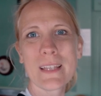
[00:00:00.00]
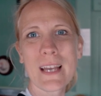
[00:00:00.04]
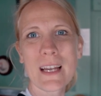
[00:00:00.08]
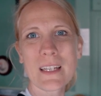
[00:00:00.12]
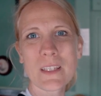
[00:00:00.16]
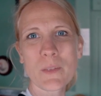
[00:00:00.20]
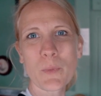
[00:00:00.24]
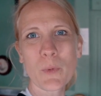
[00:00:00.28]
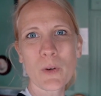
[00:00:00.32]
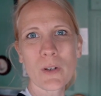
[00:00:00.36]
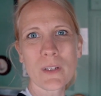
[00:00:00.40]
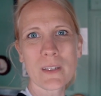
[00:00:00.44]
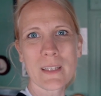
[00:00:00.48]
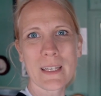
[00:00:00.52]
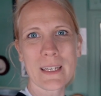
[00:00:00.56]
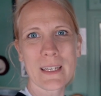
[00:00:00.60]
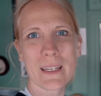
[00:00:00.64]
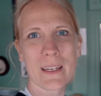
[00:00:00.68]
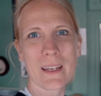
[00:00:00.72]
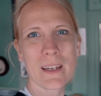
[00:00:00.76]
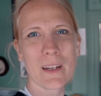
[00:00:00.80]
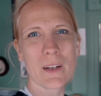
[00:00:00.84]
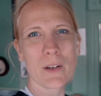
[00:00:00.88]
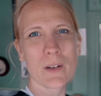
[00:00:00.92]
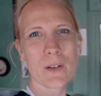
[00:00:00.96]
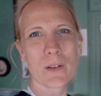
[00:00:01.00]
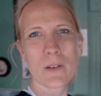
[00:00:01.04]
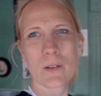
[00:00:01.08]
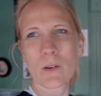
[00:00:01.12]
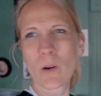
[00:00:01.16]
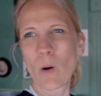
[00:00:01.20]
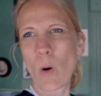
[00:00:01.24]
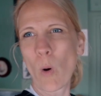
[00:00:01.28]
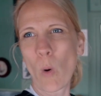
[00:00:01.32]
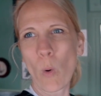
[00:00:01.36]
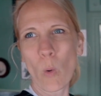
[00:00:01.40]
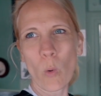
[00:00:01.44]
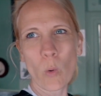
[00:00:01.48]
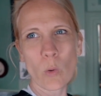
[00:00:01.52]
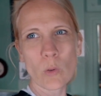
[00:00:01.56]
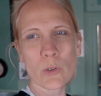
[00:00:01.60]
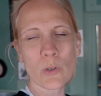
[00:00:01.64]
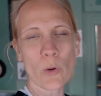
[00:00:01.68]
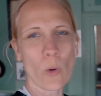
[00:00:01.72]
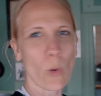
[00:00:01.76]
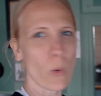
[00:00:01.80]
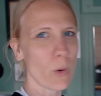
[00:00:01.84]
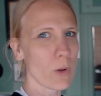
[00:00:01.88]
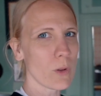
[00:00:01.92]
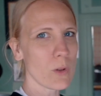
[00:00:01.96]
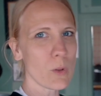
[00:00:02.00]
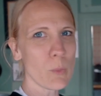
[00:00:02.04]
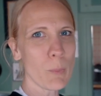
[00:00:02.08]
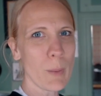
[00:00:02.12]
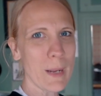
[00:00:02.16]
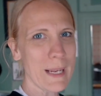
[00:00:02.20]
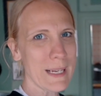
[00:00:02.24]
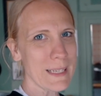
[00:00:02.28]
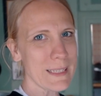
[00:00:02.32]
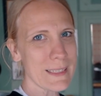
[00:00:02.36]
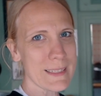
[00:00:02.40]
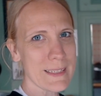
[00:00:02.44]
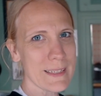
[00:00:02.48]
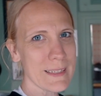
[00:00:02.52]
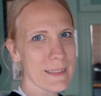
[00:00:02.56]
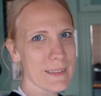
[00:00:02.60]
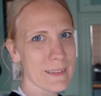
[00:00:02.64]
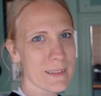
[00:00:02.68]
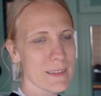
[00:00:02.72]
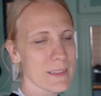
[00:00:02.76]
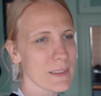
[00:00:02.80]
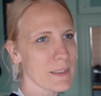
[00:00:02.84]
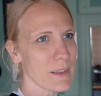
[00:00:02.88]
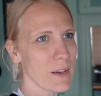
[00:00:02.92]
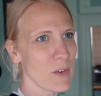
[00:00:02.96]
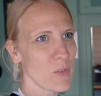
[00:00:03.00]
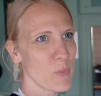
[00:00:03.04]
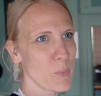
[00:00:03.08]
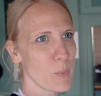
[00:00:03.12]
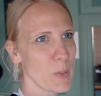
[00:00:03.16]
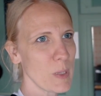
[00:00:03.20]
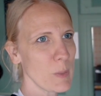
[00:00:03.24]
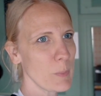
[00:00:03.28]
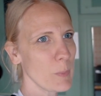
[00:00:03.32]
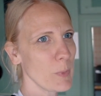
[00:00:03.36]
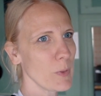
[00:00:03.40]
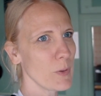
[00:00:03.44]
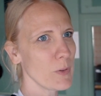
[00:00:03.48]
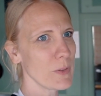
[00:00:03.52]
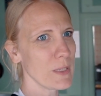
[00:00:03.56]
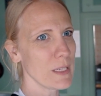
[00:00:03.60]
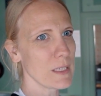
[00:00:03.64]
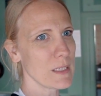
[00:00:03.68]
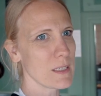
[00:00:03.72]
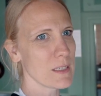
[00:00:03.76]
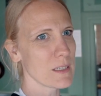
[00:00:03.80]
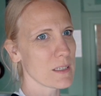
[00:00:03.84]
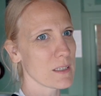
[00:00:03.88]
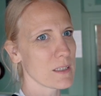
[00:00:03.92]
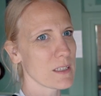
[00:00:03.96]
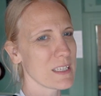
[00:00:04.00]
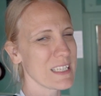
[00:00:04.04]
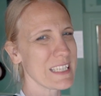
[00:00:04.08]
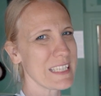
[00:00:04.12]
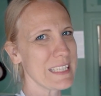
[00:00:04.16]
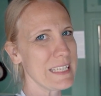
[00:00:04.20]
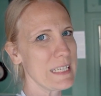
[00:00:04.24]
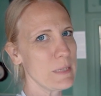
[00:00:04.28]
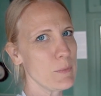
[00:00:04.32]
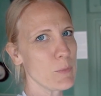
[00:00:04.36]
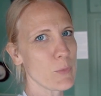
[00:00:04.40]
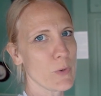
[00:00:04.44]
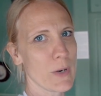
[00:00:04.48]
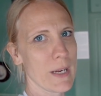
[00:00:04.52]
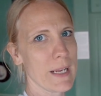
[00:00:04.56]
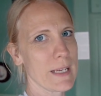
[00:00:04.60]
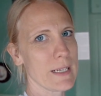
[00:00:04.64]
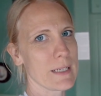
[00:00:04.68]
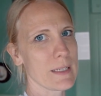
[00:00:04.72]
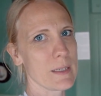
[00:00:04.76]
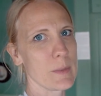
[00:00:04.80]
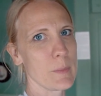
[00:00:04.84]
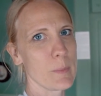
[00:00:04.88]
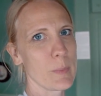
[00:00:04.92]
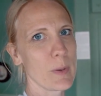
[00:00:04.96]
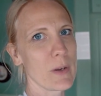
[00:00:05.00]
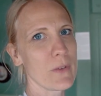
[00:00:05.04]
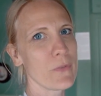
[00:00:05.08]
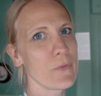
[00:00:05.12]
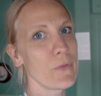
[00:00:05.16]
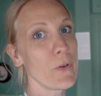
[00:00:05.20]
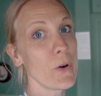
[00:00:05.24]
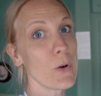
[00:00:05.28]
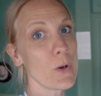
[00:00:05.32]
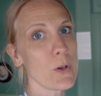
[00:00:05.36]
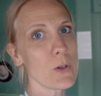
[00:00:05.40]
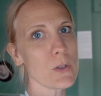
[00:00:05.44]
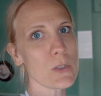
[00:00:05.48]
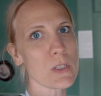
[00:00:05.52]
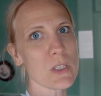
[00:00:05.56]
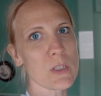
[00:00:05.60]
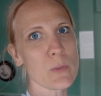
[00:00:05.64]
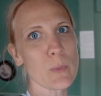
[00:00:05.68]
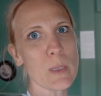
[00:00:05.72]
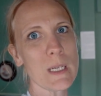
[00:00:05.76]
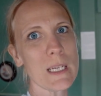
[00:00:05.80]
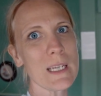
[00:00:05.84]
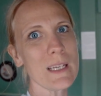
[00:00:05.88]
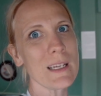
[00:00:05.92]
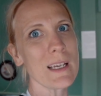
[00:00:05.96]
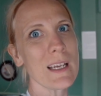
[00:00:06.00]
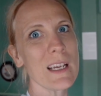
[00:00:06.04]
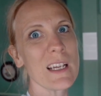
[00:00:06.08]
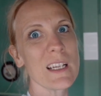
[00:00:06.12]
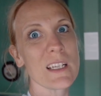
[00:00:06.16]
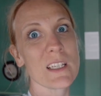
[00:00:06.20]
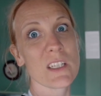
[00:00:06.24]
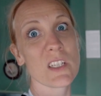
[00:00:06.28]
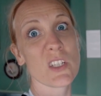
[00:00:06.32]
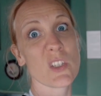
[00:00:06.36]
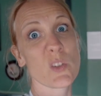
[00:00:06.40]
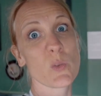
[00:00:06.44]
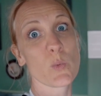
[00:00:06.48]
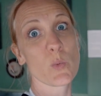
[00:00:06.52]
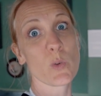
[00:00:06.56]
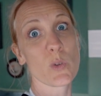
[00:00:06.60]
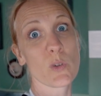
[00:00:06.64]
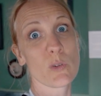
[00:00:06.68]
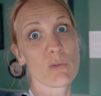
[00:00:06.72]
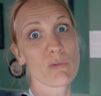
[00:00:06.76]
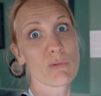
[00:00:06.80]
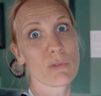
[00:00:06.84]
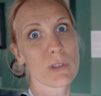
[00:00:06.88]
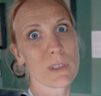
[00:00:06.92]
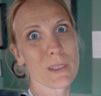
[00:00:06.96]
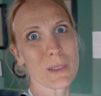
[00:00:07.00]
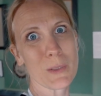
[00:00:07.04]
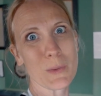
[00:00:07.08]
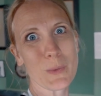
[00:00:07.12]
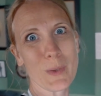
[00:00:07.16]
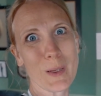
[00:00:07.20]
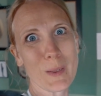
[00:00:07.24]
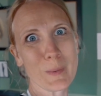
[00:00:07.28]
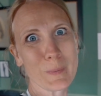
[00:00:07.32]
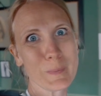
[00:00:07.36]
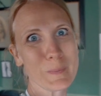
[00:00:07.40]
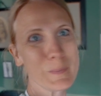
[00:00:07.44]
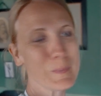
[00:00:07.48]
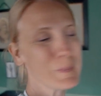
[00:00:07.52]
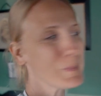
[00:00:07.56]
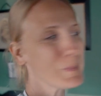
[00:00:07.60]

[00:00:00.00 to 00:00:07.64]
that's more like old oil paintings of people that just seem random, but photos to me just work really well.